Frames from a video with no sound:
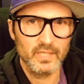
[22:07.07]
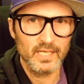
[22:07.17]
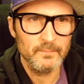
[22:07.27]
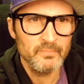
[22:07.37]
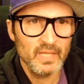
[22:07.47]

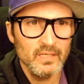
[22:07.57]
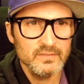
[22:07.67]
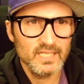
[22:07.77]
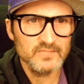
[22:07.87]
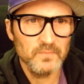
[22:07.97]
Okay.
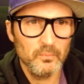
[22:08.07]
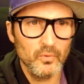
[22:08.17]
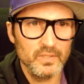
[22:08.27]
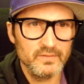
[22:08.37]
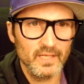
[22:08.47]
That's my
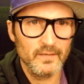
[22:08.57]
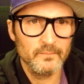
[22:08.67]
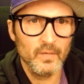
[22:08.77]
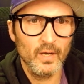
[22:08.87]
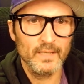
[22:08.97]
point
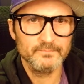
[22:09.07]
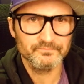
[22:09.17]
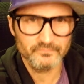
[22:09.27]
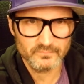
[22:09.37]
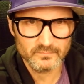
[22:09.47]
there. All right.
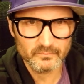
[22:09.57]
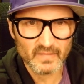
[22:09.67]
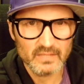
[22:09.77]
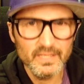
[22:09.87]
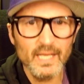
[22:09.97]

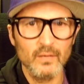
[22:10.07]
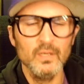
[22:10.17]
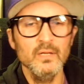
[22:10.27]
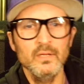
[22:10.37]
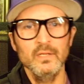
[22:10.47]

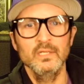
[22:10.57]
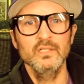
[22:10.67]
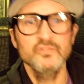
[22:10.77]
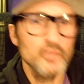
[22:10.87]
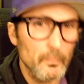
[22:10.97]
Now,
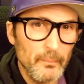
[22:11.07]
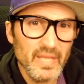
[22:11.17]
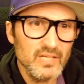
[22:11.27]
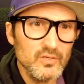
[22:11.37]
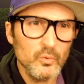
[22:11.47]
so the
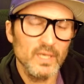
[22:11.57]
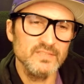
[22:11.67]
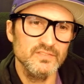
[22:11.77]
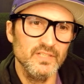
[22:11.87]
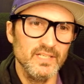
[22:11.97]
big
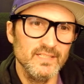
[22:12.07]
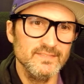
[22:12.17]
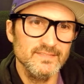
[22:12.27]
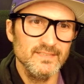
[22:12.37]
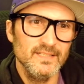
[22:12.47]
question
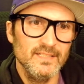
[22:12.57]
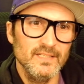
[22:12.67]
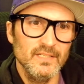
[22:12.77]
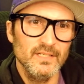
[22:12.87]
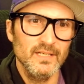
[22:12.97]
is,
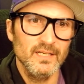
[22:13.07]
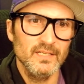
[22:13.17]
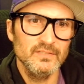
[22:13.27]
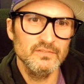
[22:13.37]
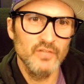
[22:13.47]

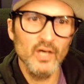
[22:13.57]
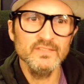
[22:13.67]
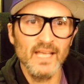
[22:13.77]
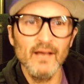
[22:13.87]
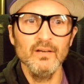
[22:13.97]

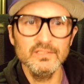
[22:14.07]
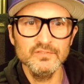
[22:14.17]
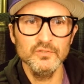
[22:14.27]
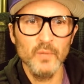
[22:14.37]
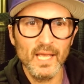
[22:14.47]
does
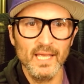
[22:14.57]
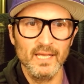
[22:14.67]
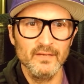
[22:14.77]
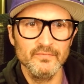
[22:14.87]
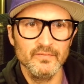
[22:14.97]
LSU
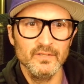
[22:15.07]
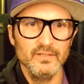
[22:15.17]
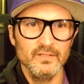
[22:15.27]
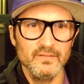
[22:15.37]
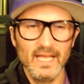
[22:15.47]
have
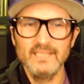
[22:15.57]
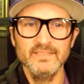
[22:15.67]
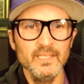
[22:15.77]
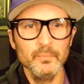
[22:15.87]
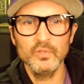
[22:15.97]

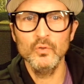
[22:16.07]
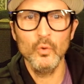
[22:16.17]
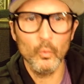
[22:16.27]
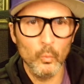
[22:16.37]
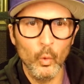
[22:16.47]
that
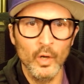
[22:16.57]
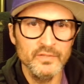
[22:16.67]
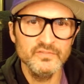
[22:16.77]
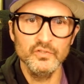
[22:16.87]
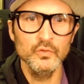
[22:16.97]
typical
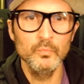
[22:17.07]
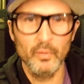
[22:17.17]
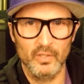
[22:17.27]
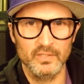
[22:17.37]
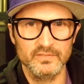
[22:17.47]

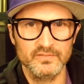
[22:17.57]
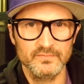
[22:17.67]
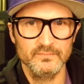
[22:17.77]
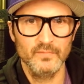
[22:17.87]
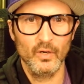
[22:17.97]
1-2
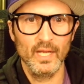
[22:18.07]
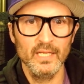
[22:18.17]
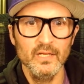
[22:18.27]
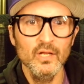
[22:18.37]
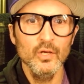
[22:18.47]
punch? All
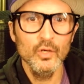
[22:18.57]
right.